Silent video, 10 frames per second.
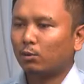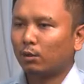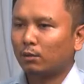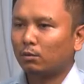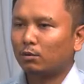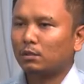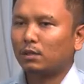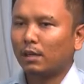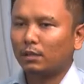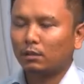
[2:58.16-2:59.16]
Bodo Accord was
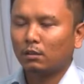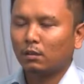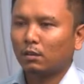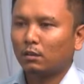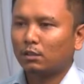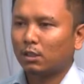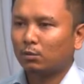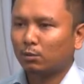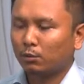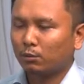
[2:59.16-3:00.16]
signed in
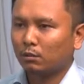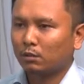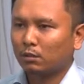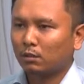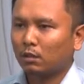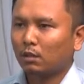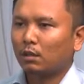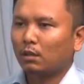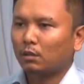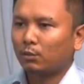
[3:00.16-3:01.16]
January
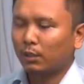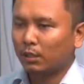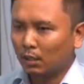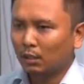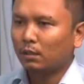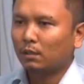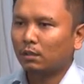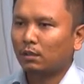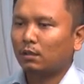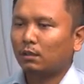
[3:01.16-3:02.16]
2020
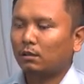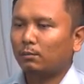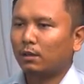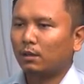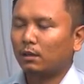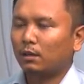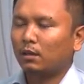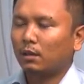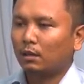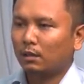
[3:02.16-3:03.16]
by
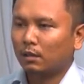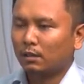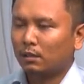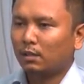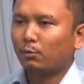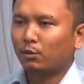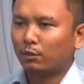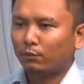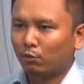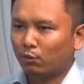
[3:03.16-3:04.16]
National
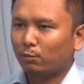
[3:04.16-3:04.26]
Democratic Front